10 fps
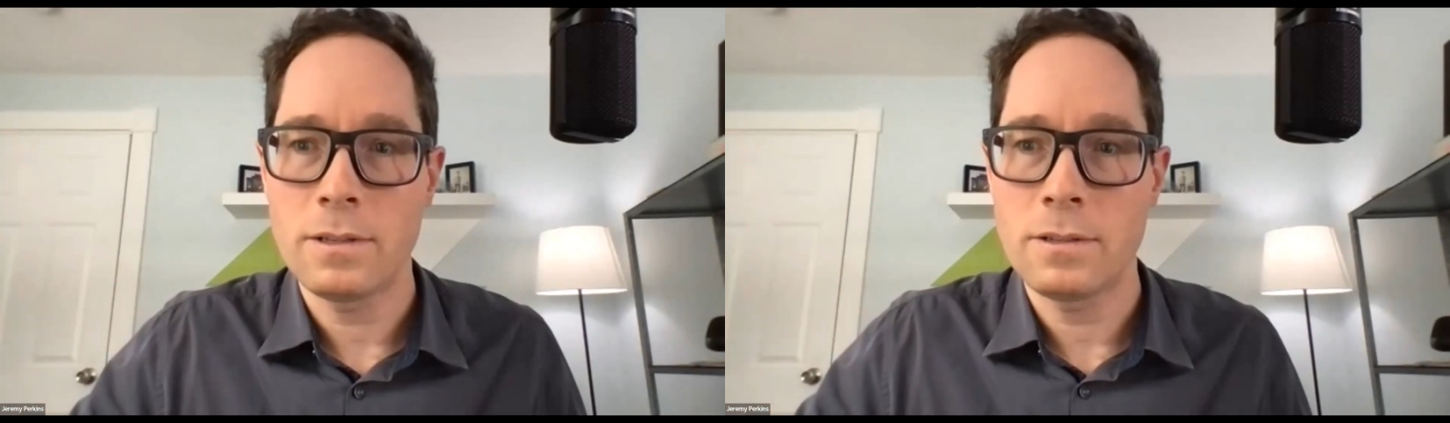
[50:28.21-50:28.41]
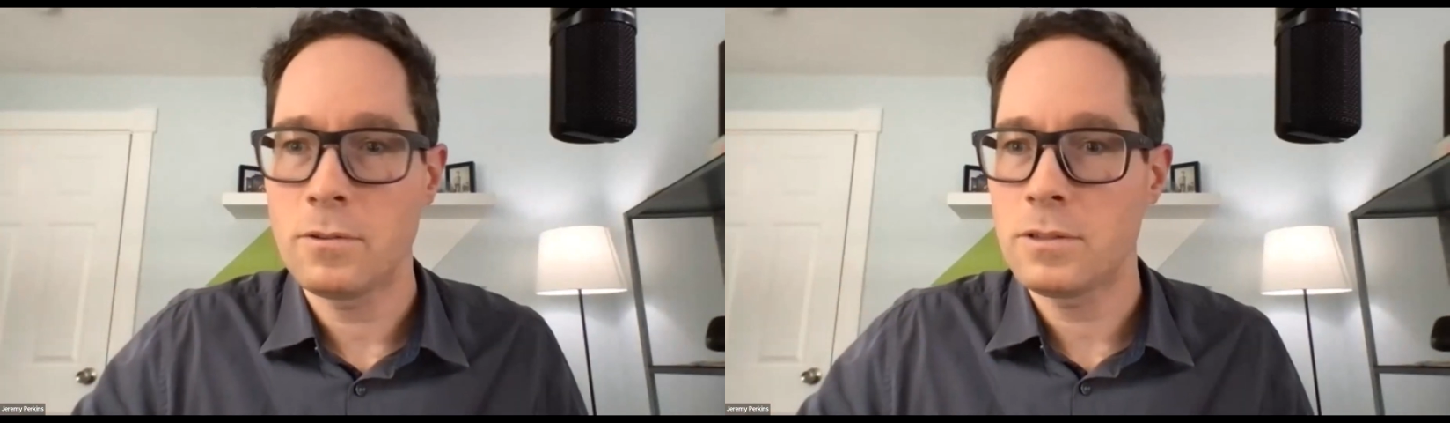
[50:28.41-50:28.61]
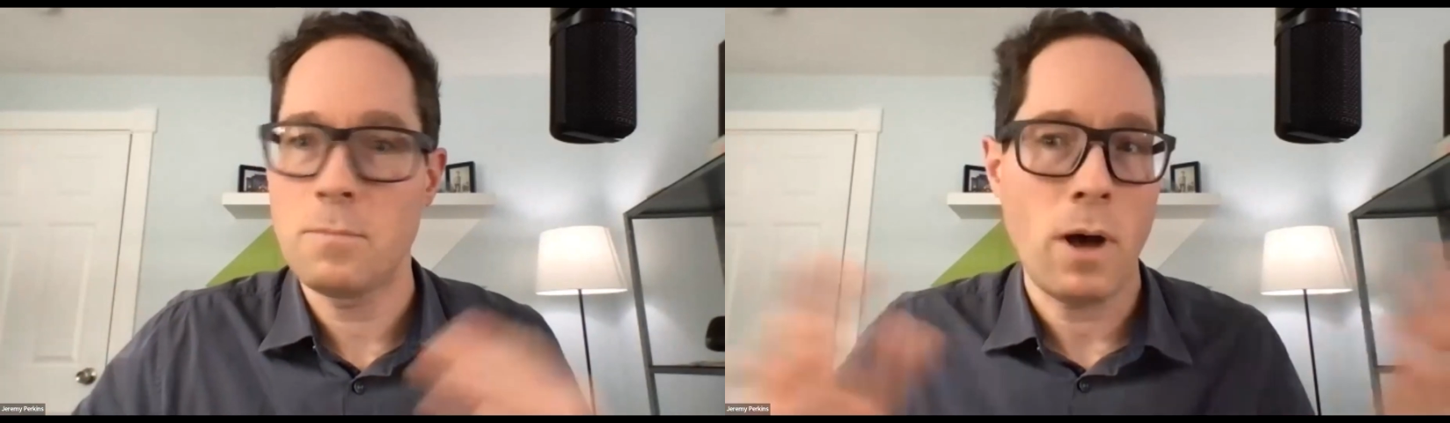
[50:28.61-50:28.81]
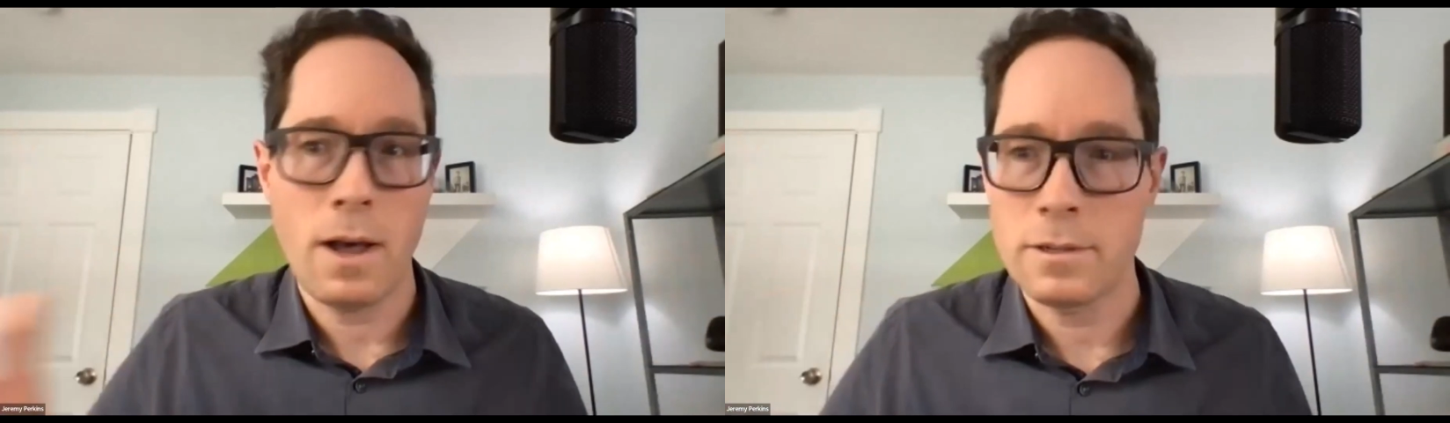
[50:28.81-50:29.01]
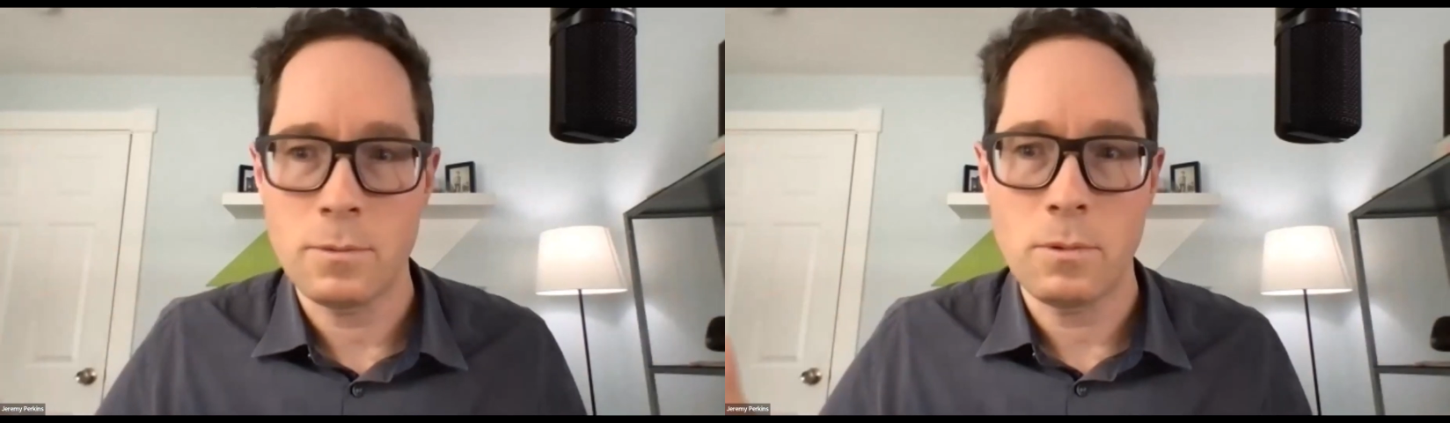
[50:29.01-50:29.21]
And so it's
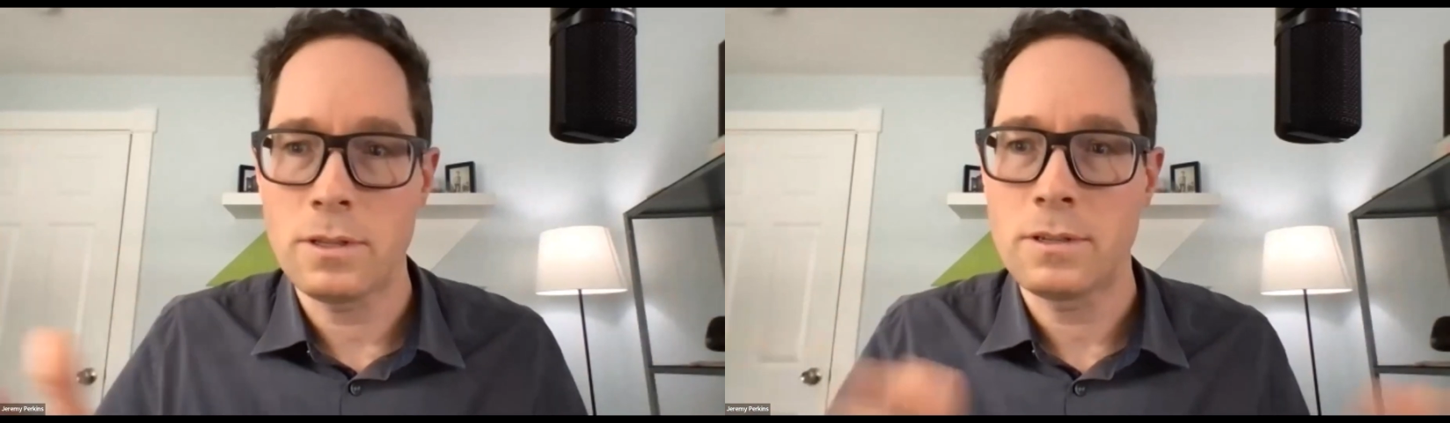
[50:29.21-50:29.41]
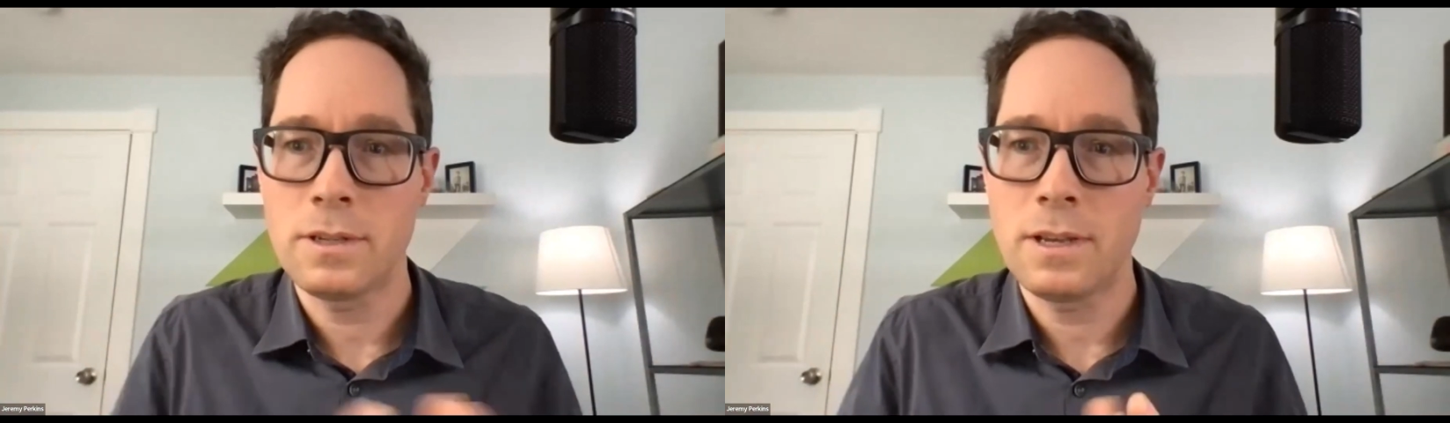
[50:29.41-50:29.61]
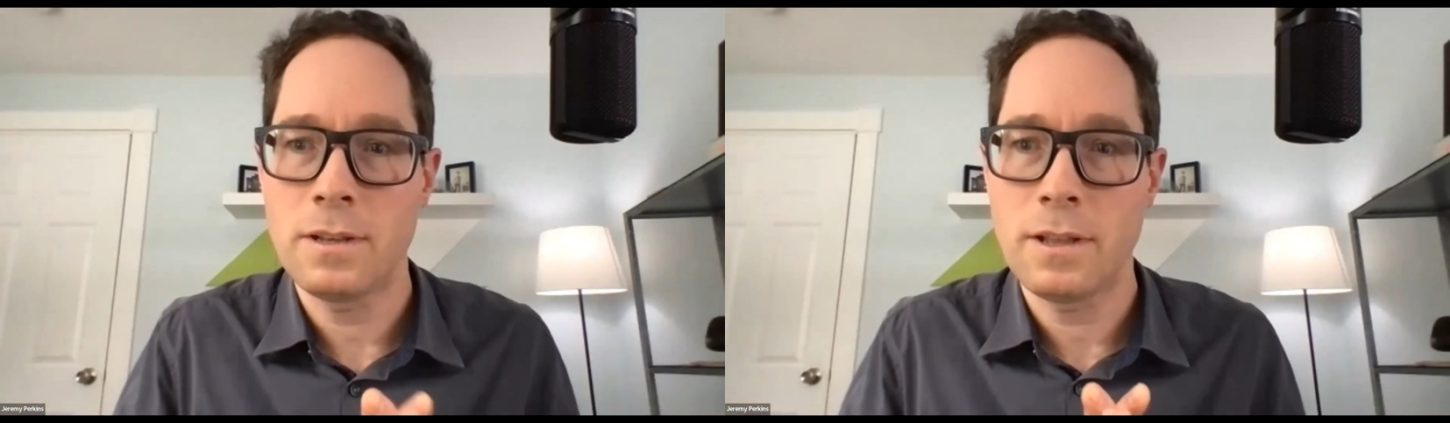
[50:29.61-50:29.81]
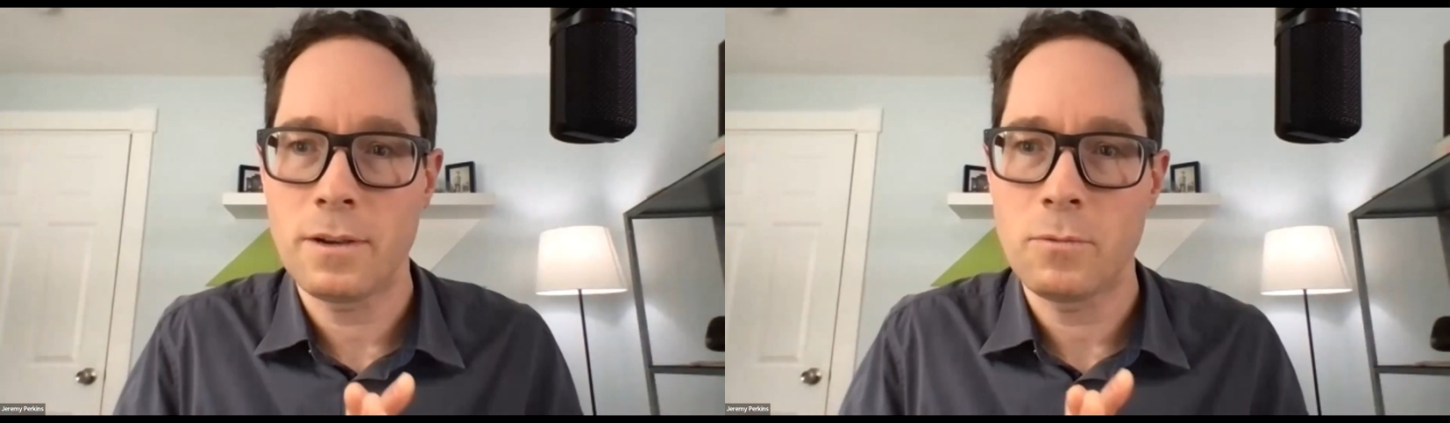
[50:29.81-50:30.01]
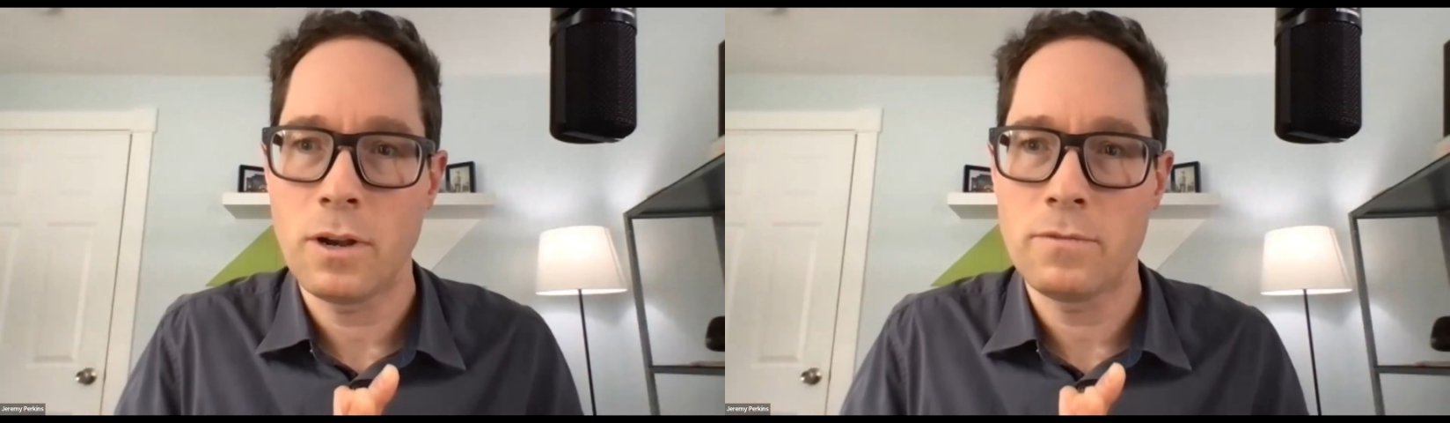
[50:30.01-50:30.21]
impossible to see
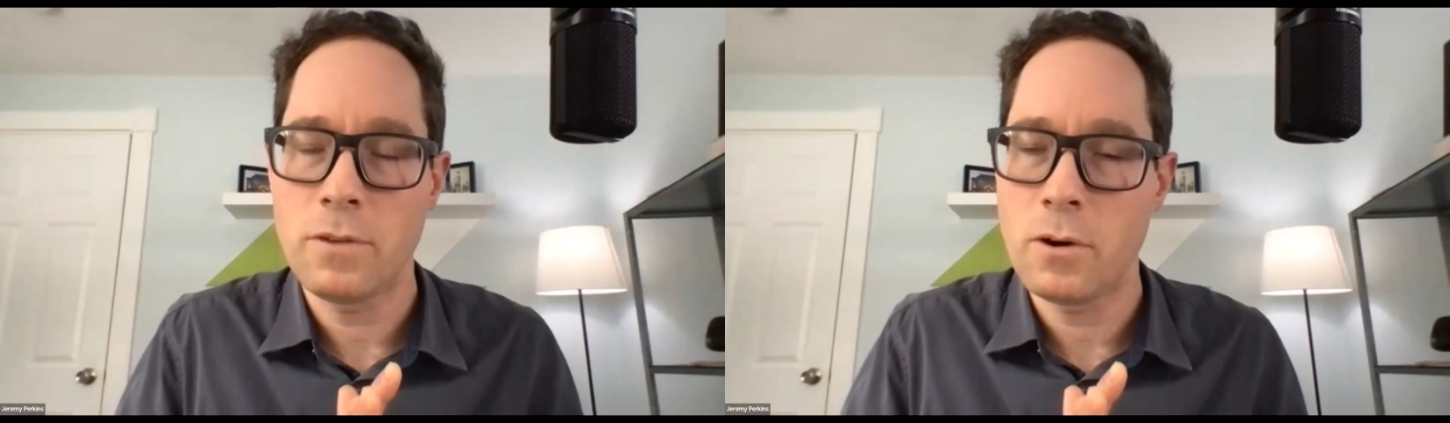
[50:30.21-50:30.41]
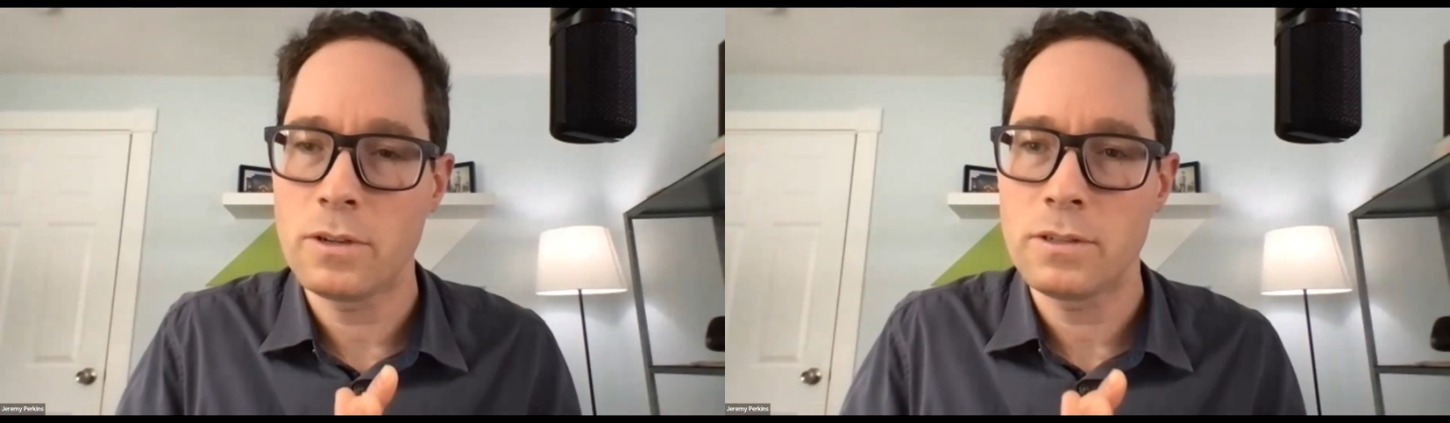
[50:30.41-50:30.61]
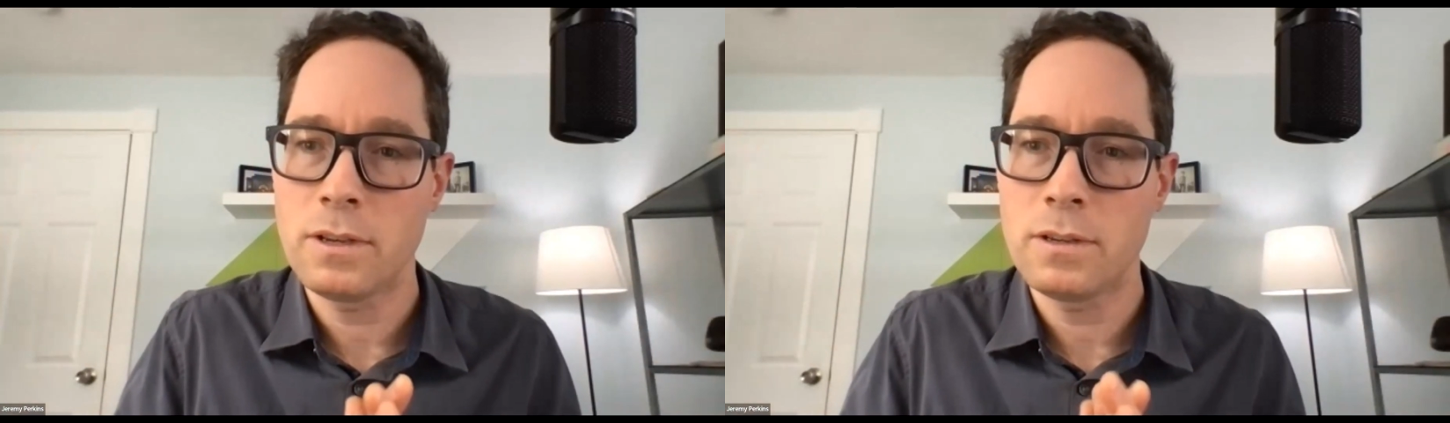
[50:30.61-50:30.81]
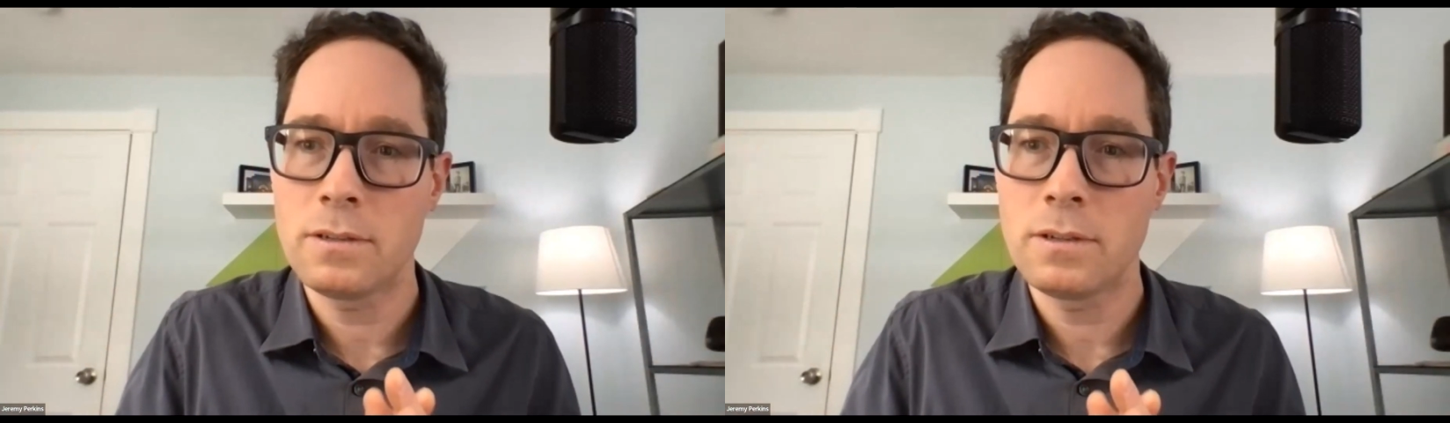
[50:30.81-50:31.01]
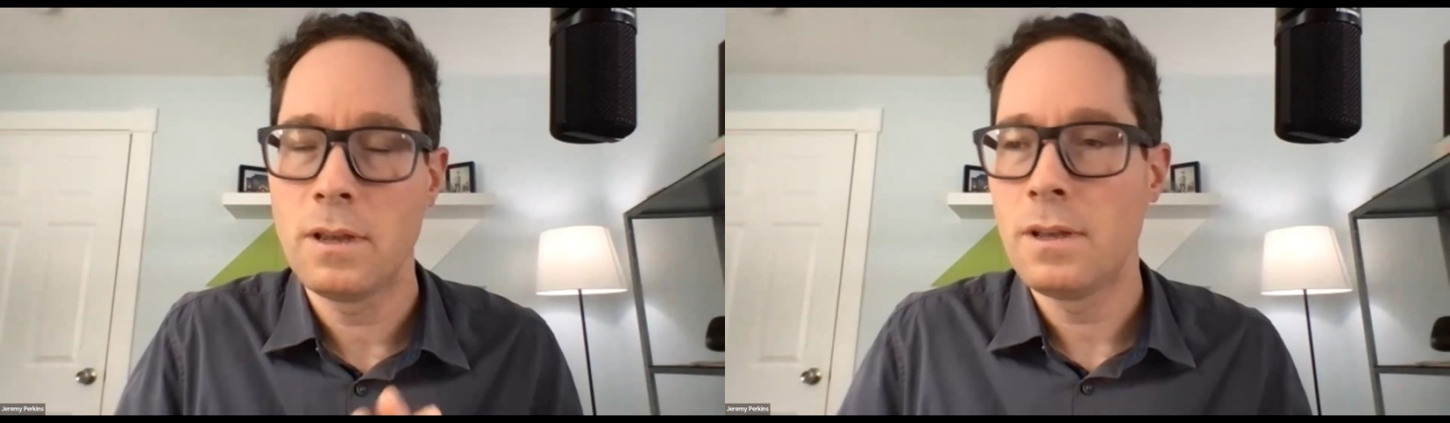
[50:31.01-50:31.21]
like where focus
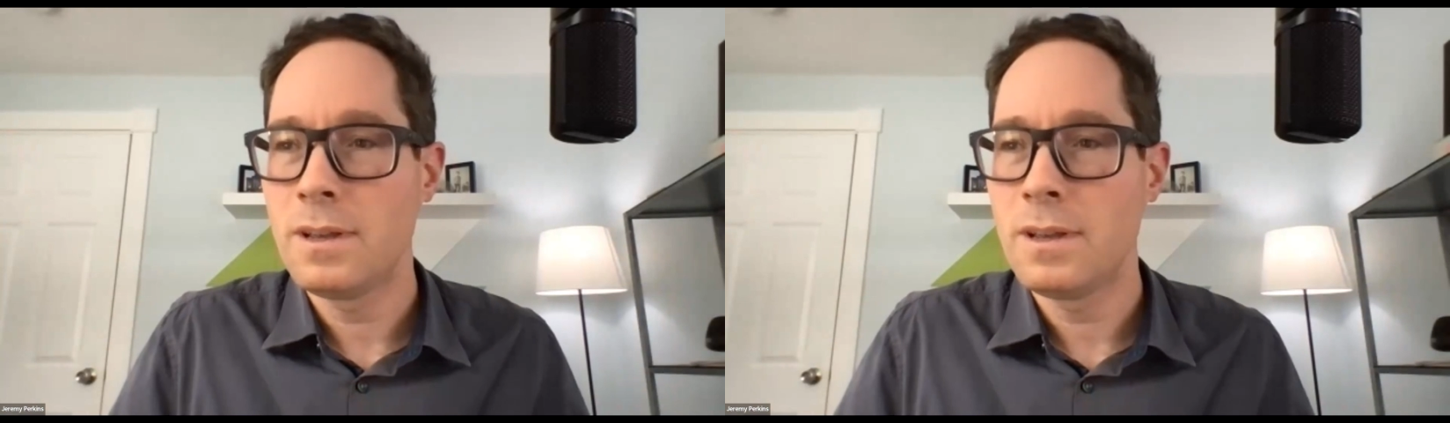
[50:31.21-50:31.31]
is.